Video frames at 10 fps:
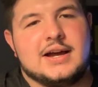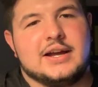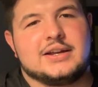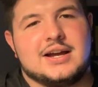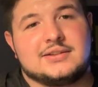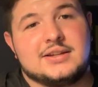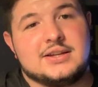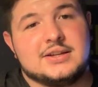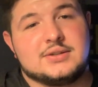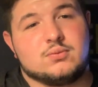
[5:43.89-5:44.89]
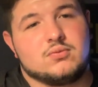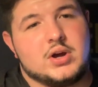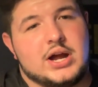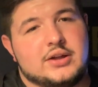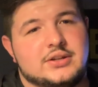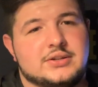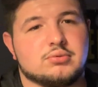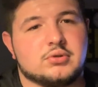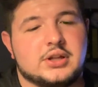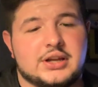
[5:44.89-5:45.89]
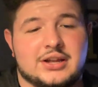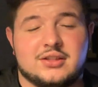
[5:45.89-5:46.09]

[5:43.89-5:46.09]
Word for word: I got these, wow, these were like,